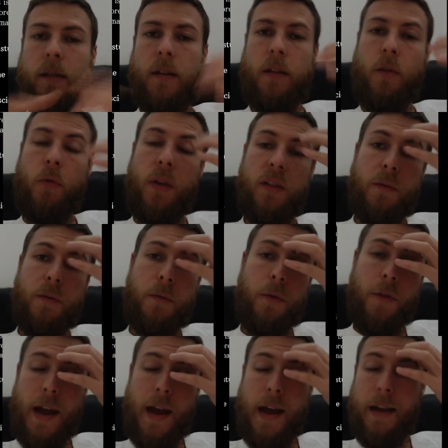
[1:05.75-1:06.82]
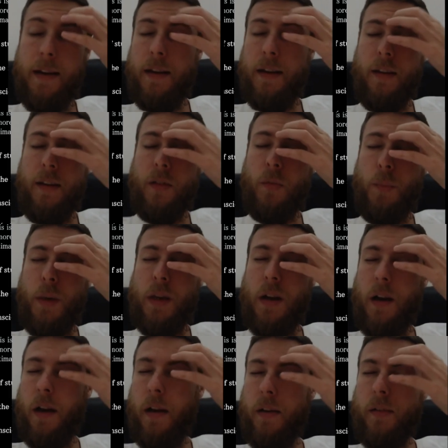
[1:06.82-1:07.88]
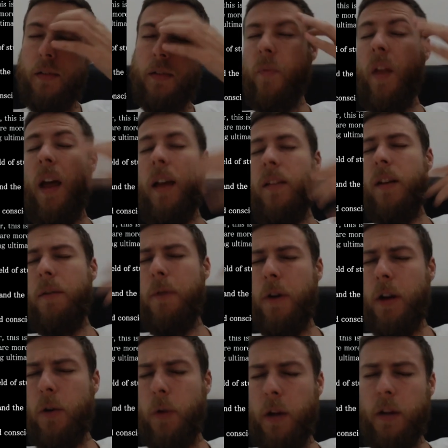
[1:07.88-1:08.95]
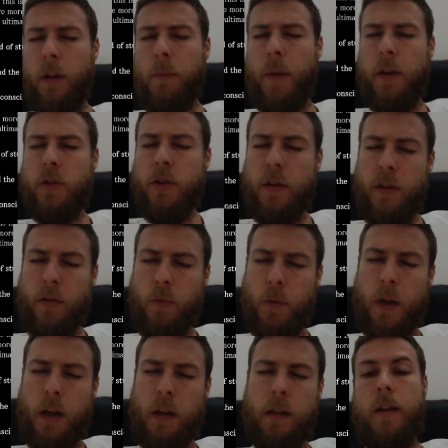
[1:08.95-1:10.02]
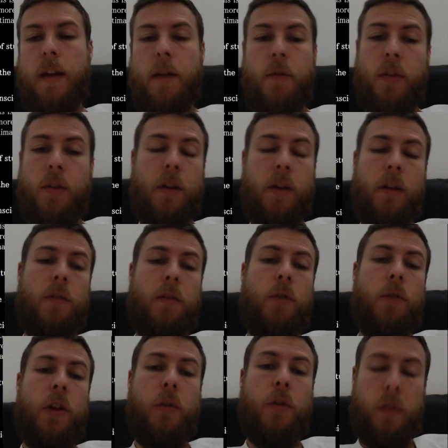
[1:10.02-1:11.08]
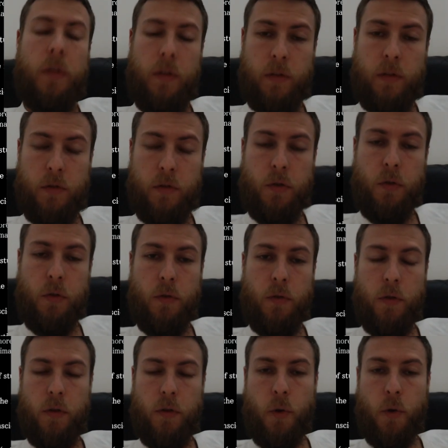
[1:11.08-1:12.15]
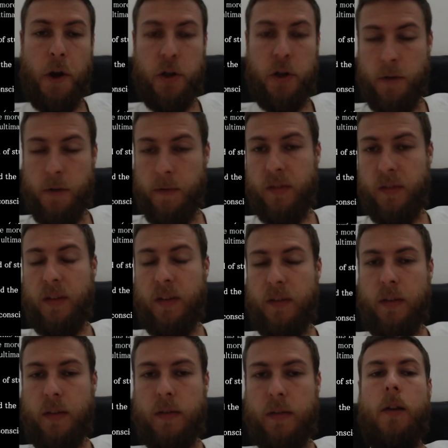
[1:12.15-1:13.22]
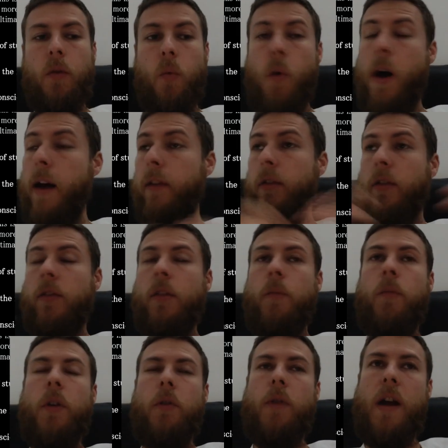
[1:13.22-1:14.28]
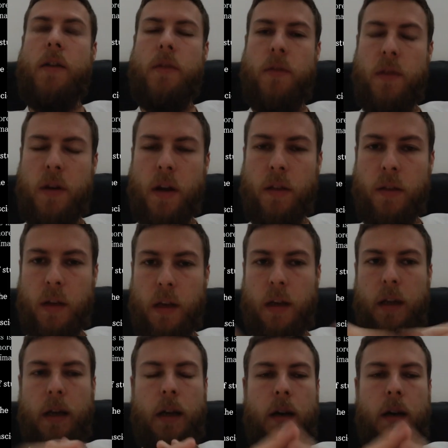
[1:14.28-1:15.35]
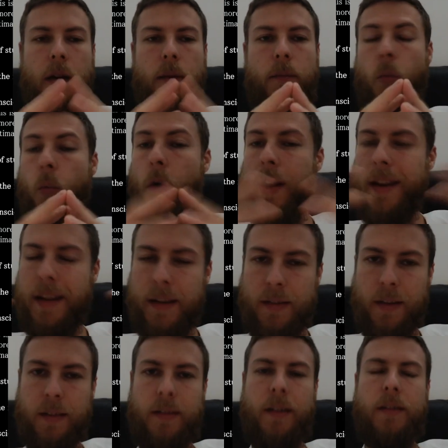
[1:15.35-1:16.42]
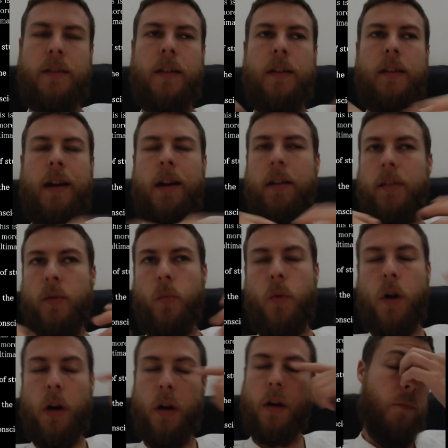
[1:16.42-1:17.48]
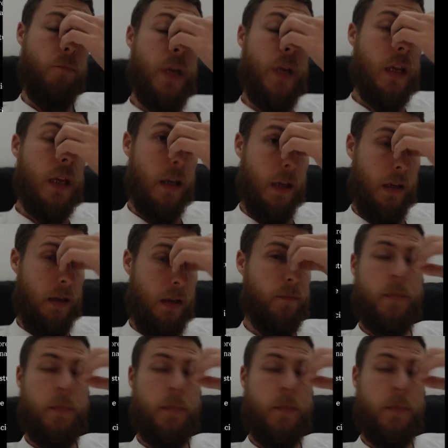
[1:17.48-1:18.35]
And the reason for that is because, as I very quickly mentioned as well, everything reduces to the question of existence. Why is there something rather than nothing? What is existence? How does it work? Being.